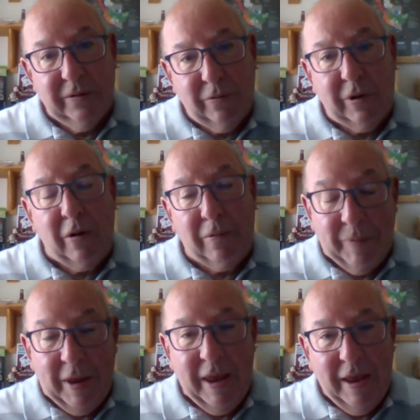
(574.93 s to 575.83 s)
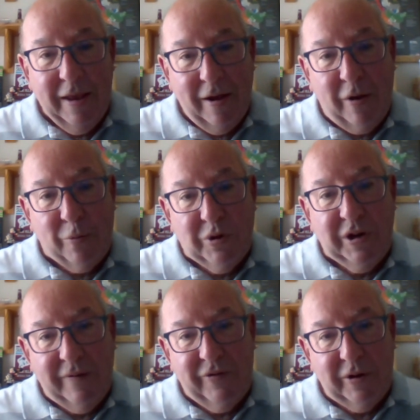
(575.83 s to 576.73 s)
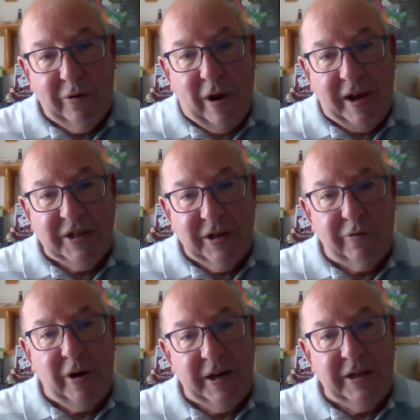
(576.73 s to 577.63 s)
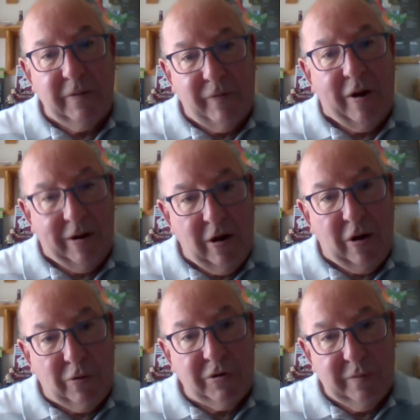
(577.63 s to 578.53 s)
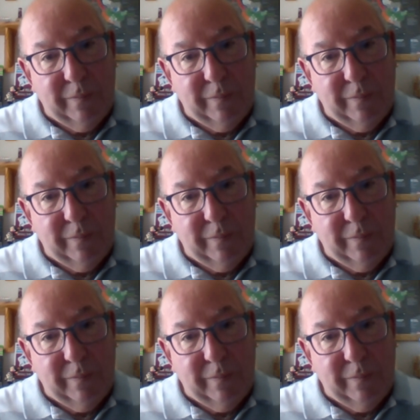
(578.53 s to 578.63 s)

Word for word: Although I would give the greater credit to Frank Holt